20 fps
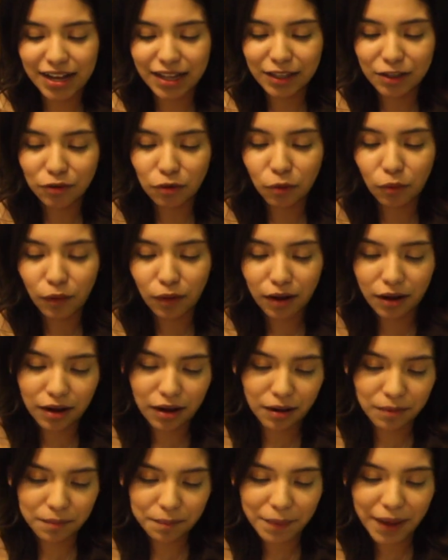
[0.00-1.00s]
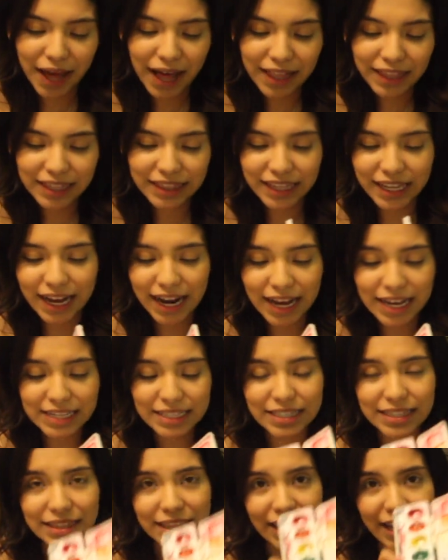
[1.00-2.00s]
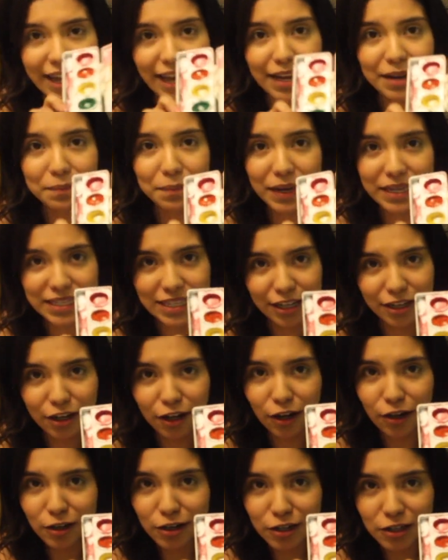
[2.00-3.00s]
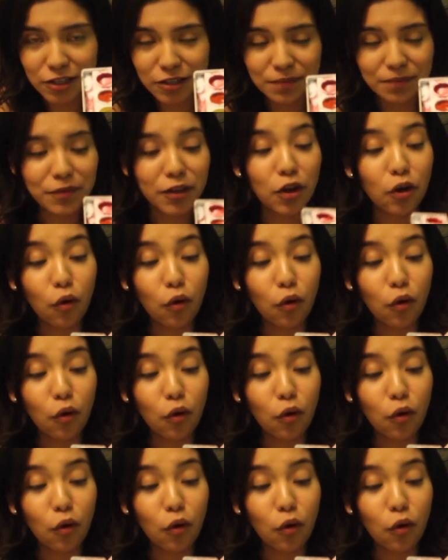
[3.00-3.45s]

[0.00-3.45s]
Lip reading: a little palette that has the 8 basic colors,